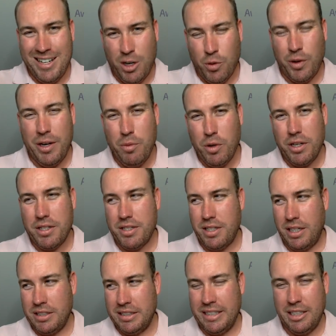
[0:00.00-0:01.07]
Korean
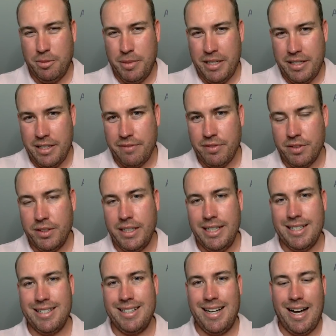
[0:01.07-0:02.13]
works a little bit
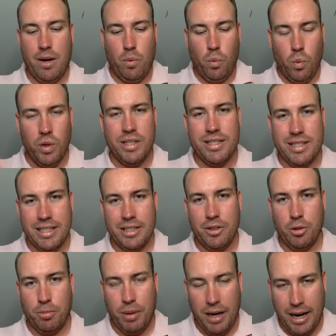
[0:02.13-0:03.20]
differently. It's not one
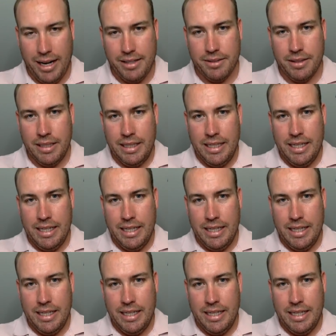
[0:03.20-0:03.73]
single pot.